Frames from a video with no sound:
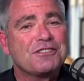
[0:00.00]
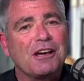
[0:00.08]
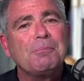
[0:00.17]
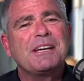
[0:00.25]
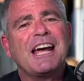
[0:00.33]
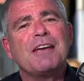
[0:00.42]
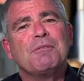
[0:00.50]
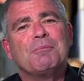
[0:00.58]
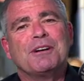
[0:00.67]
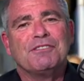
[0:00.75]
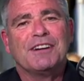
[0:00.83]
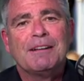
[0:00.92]
So it became a
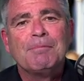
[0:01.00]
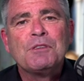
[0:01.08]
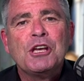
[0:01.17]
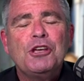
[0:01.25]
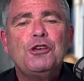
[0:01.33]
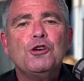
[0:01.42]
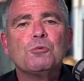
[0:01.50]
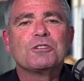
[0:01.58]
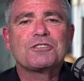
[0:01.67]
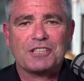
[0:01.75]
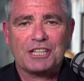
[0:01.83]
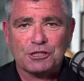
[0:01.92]
bit of a
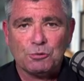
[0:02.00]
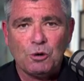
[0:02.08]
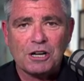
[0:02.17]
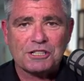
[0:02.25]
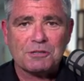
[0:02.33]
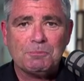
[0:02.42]
humorous thing to watch,